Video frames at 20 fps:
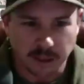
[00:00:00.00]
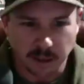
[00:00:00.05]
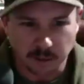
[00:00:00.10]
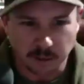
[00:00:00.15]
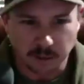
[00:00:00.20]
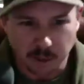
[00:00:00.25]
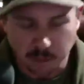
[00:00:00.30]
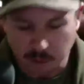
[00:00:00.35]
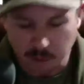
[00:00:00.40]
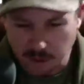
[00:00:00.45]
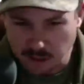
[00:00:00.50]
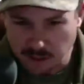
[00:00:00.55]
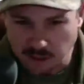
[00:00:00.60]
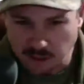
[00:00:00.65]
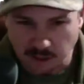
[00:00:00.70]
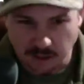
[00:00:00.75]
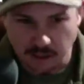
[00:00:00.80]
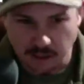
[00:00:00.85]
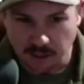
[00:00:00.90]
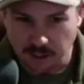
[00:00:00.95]
reproduction
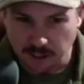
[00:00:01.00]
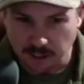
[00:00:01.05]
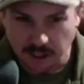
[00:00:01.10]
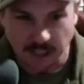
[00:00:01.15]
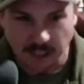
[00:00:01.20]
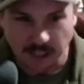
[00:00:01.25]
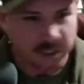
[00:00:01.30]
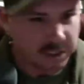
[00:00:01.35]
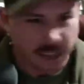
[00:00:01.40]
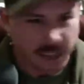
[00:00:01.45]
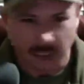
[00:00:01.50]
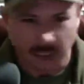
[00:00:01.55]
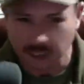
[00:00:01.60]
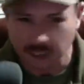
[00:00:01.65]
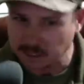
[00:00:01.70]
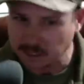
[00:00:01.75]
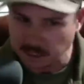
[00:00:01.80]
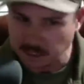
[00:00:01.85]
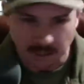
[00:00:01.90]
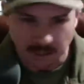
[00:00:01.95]
so they're not just
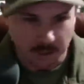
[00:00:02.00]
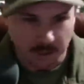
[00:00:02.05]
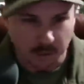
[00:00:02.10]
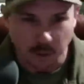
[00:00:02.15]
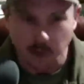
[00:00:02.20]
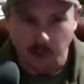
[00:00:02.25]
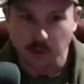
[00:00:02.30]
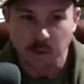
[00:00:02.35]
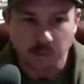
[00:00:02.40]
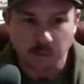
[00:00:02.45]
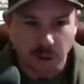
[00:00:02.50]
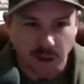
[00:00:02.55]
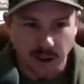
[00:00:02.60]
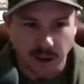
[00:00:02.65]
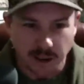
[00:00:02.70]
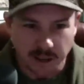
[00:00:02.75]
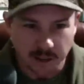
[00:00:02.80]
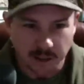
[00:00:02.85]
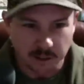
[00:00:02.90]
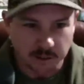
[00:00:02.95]
constantly
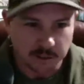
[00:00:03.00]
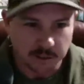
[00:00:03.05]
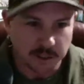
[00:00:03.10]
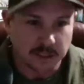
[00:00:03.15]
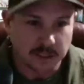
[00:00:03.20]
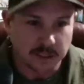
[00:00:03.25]
multiplying on you.